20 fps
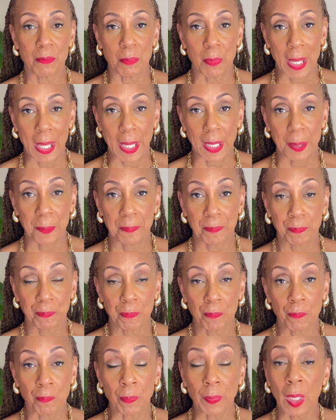May.
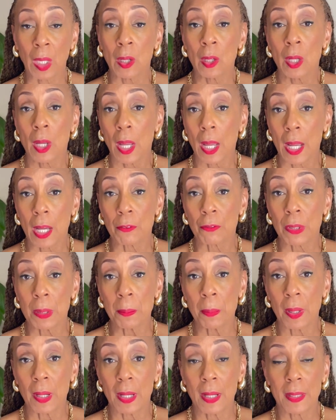Every
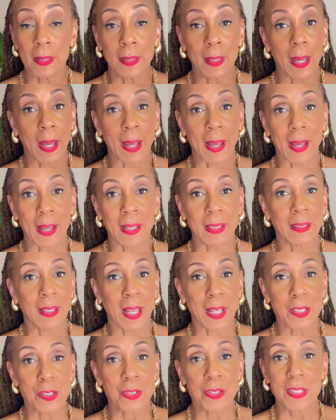month, I
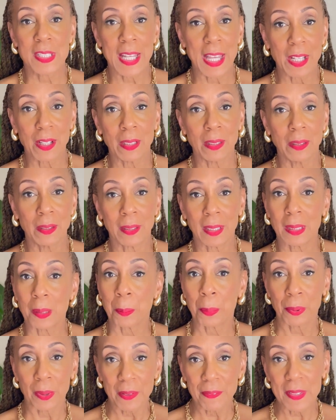like to take a look at the
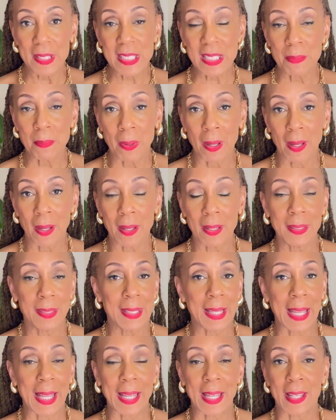previous month
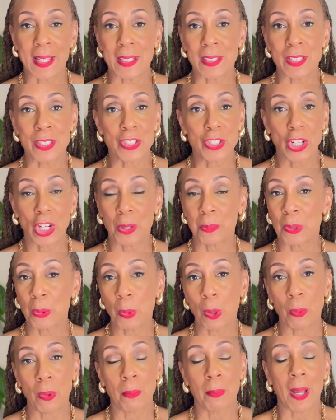and determine
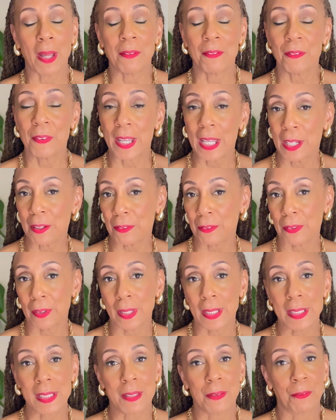what were my
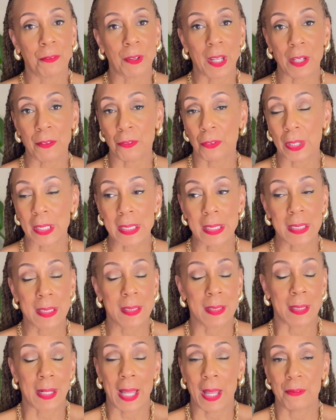
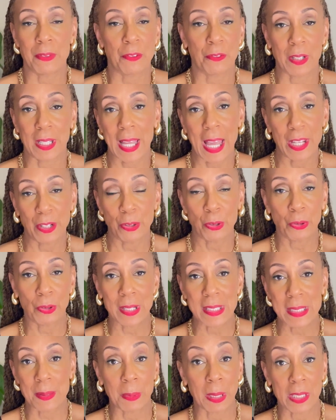favorites, and I have different
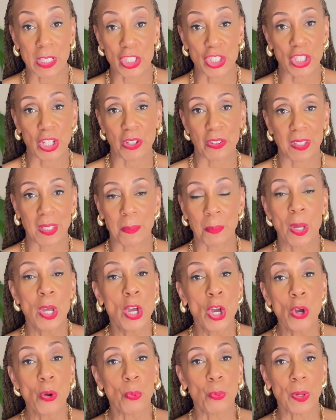categories. I'm going to share them
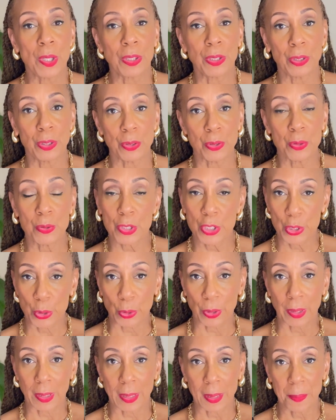with you
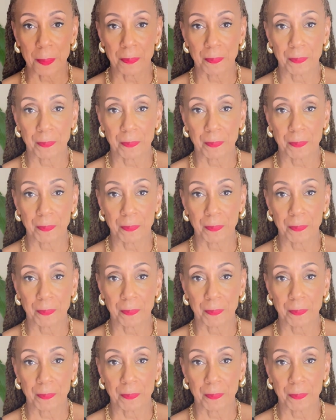shortly.